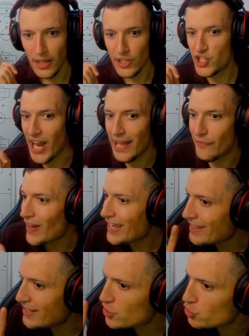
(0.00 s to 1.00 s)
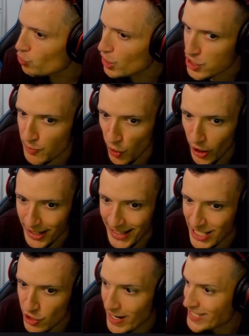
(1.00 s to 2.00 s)
Chat, if I get this in spoiler,
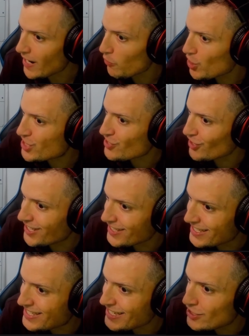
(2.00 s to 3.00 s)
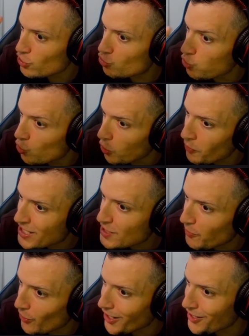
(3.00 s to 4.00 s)
that's crazy. I would have started the season two correct
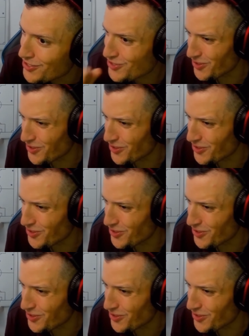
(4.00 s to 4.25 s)
spoilers.